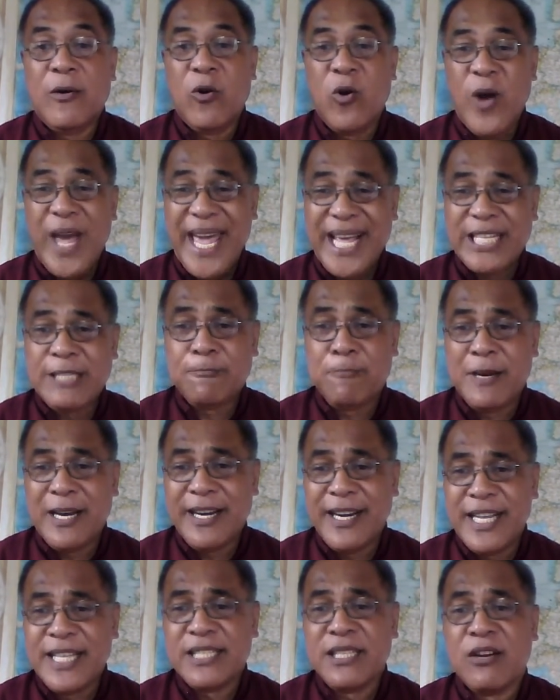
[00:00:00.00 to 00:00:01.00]

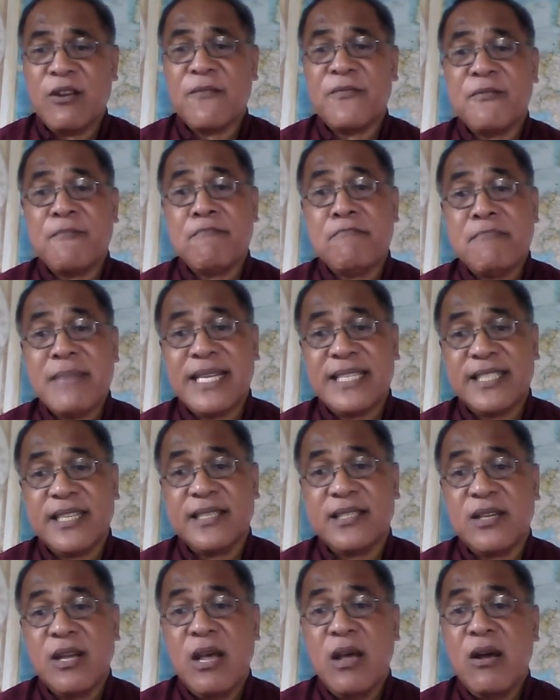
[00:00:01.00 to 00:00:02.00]
explanation of the
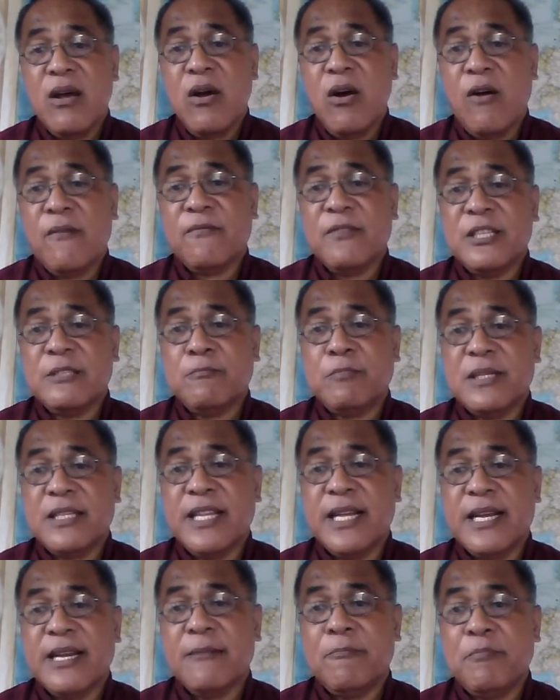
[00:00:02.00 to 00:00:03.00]
message of this
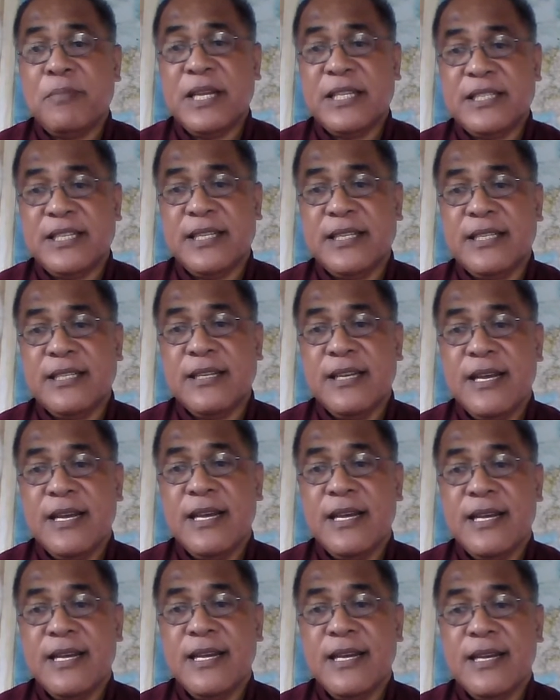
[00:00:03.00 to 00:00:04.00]
particular passage
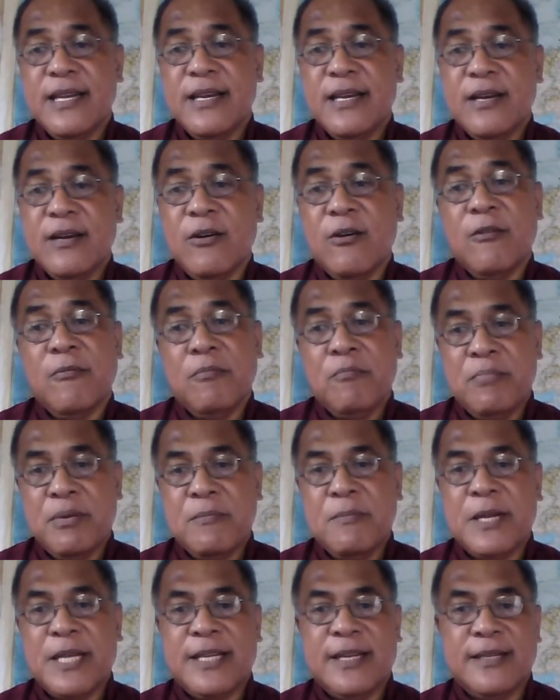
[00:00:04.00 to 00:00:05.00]
or
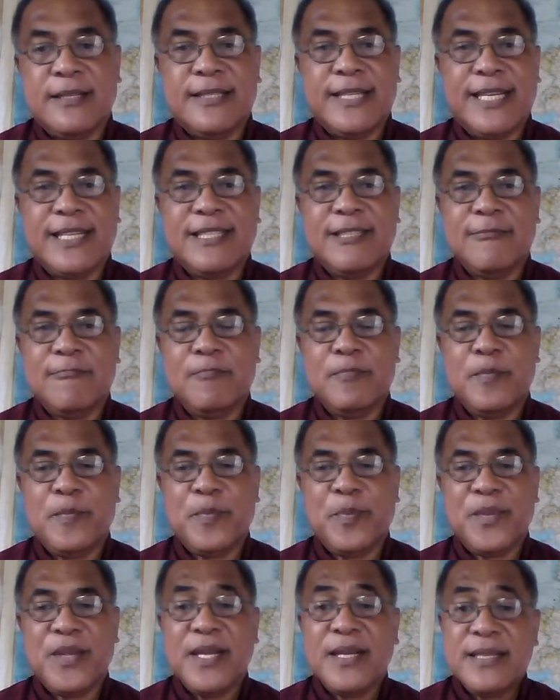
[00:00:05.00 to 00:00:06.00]
biblical text.
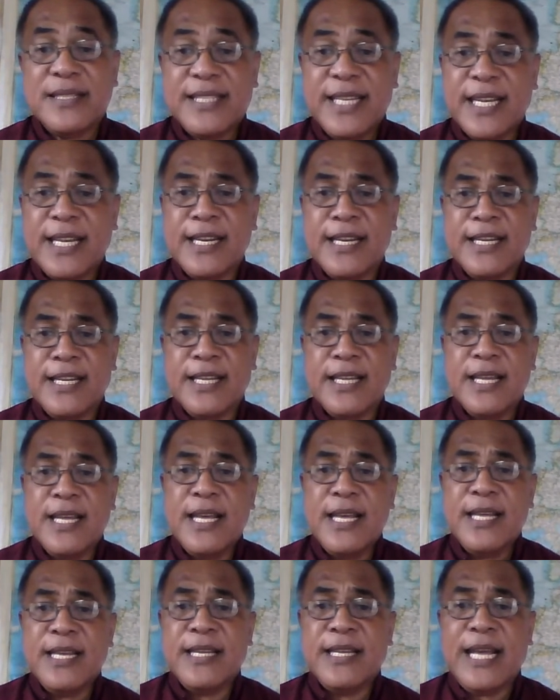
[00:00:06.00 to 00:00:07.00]
Secondly,
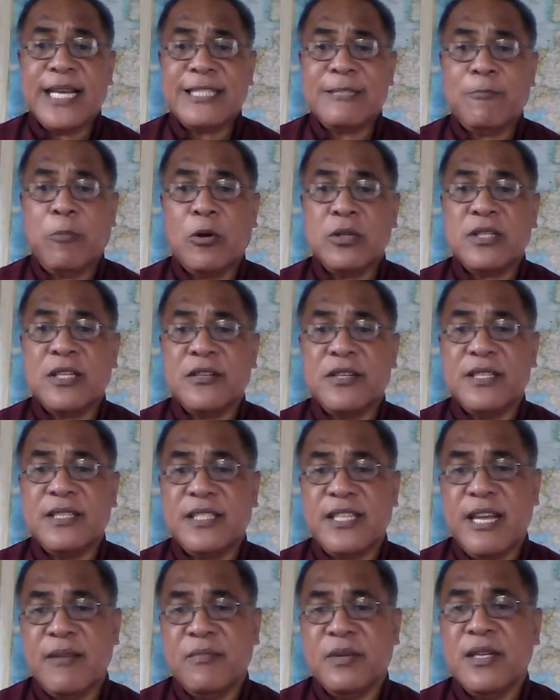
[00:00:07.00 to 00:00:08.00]
in expository
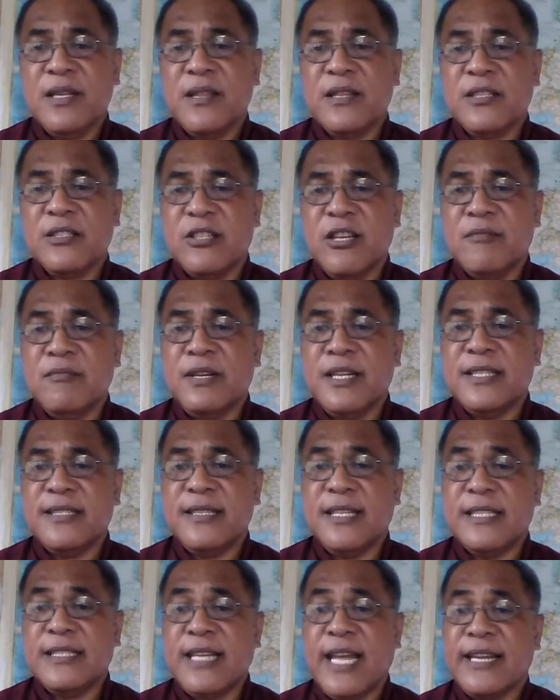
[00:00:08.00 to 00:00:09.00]
sermon, the sermon is
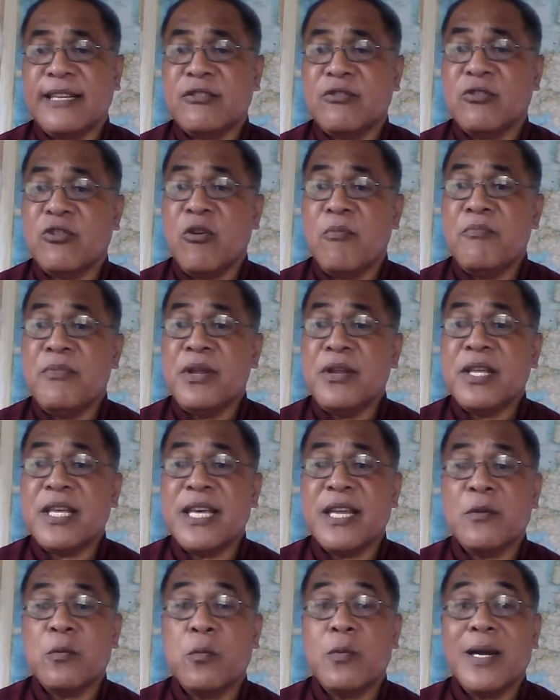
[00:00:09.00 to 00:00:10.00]
designed to
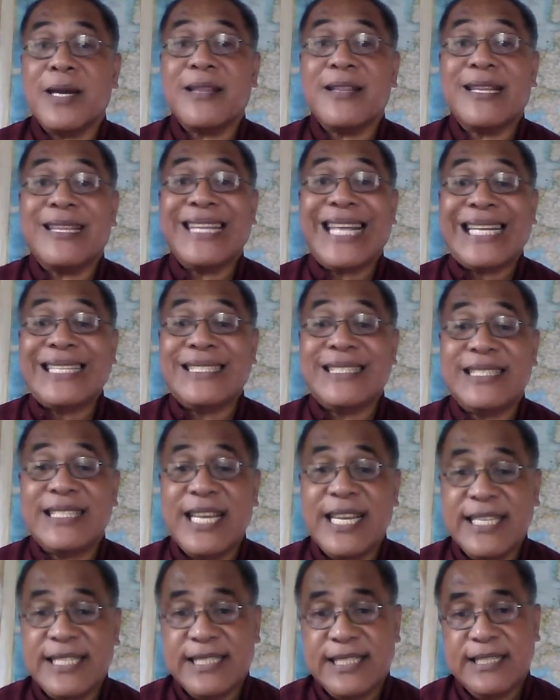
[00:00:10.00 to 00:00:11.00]
communicate what the text
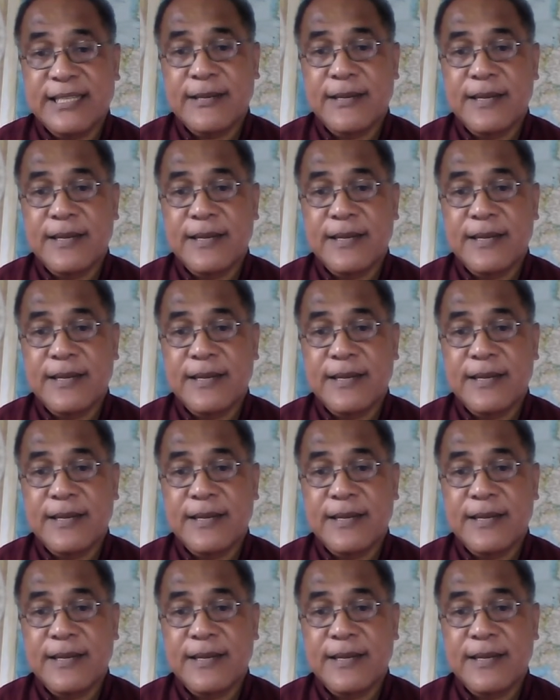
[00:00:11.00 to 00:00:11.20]
says,